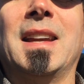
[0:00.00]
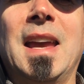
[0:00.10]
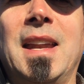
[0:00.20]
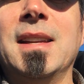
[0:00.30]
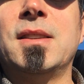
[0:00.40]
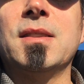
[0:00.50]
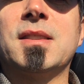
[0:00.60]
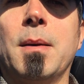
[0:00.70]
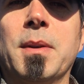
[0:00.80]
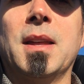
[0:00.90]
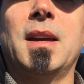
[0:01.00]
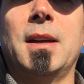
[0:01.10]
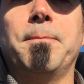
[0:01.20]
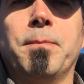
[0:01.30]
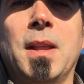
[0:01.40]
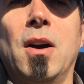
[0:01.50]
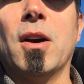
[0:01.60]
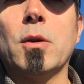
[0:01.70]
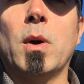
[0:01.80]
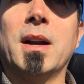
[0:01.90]
to get into some of the the
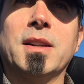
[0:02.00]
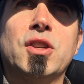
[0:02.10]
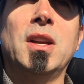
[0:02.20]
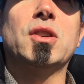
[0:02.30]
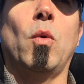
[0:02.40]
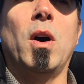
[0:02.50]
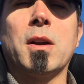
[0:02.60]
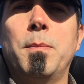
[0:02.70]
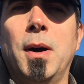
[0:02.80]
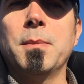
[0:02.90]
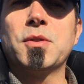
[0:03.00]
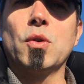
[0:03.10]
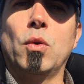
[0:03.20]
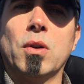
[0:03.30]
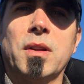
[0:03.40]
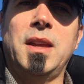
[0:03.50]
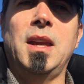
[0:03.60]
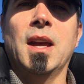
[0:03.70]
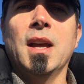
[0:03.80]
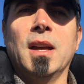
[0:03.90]
hardware to change a water pumps or
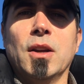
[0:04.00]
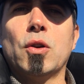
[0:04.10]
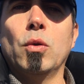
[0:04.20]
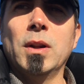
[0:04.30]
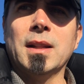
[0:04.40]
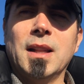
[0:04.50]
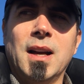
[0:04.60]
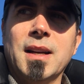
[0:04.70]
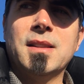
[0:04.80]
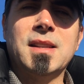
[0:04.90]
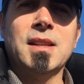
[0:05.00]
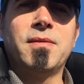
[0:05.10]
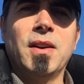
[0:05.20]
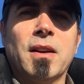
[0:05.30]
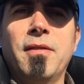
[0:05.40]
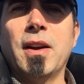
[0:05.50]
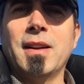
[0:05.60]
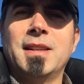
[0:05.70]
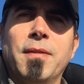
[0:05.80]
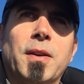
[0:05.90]
the coolant lines is very
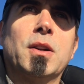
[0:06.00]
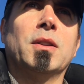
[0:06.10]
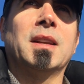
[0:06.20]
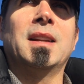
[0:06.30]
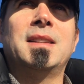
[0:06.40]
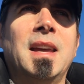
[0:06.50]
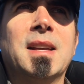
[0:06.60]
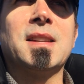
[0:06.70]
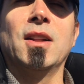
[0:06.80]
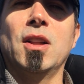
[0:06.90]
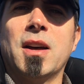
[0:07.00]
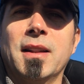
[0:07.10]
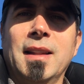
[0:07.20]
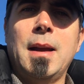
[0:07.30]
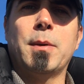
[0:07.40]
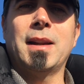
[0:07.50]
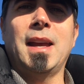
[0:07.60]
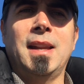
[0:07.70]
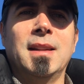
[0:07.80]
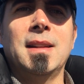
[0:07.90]
very difficult and it takes a lot of labor to
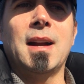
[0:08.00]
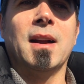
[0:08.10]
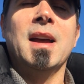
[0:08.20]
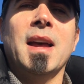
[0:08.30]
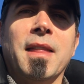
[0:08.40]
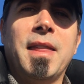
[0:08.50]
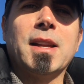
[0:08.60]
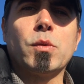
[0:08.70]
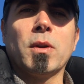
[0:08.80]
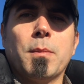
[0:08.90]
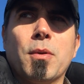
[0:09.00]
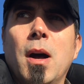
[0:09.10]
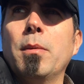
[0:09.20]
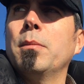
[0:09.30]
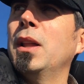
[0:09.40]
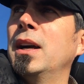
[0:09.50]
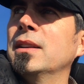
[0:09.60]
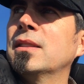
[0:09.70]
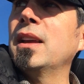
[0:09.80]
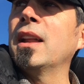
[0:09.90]
get in there that's where the problem
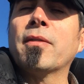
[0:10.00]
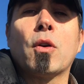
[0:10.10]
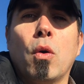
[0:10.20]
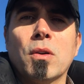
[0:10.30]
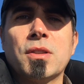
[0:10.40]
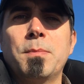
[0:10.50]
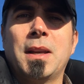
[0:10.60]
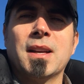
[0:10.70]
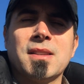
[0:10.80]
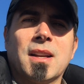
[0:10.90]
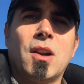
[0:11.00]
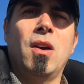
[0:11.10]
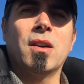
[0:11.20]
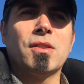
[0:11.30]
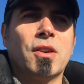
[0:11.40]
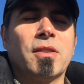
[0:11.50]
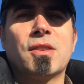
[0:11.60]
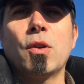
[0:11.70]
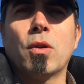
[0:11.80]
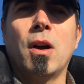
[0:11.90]
lies and of course because the cars are
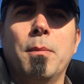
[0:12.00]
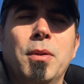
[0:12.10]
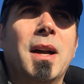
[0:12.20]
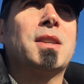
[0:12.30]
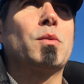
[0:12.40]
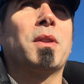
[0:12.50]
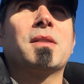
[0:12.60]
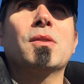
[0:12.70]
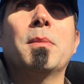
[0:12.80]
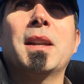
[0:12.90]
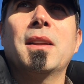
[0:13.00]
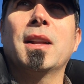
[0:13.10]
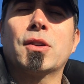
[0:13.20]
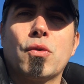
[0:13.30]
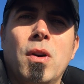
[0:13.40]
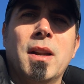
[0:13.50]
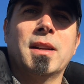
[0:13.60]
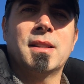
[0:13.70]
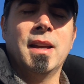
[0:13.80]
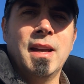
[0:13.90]
so complex with so many
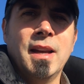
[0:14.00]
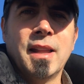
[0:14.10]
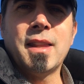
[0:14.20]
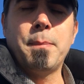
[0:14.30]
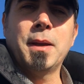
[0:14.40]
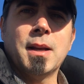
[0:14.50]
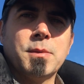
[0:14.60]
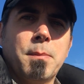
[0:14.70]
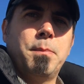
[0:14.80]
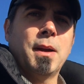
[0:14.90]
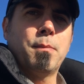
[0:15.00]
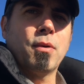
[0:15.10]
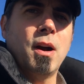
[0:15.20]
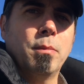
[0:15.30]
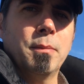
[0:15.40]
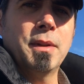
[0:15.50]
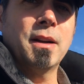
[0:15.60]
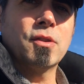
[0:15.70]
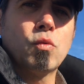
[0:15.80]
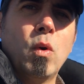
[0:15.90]
electronics that becomes a big problem
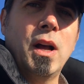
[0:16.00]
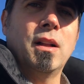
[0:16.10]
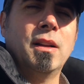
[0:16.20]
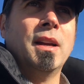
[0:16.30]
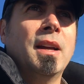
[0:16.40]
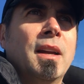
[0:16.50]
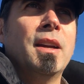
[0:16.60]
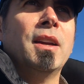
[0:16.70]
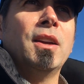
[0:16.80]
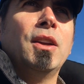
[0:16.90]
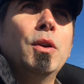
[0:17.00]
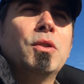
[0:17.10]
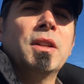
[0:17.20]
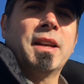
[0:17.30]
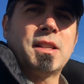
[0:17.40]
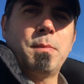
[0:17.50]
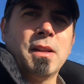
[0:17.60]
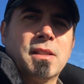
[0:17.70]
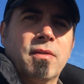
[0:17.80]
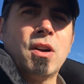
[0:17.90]
there as well hugely
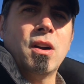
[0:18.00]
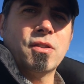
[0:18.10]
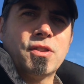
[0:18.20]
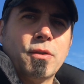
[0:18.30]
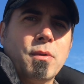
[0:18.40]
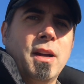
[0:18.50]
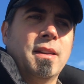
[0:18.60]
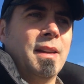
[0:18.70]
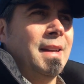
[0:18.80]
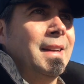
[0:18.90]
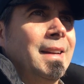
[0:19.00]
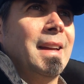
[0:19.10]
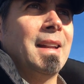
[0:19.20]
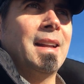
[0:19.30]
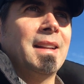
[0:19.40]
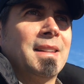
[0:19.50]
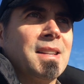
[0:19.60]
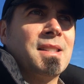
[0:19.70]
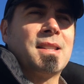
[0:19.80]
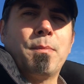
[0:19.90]
expensive cars to run and it
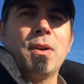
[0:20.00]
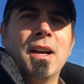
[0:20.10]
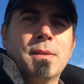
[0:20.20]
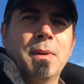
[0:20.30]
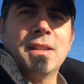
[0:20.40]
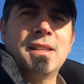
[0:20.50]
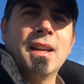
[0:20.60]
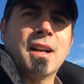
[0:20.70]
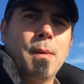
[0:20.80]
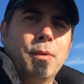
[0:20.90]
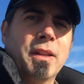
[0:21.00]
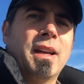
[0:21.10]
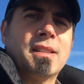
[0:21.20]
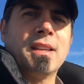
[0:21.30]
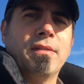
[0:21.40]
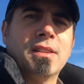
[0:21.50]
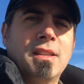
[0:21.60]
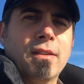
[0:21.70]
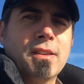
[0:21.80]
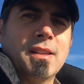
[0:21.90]
doesn't surprise me to see a couple of that 7
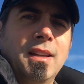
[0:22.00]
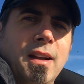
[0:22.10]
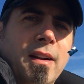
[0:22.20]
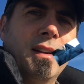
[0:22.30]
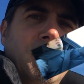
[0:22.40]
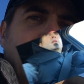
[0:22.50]
series in here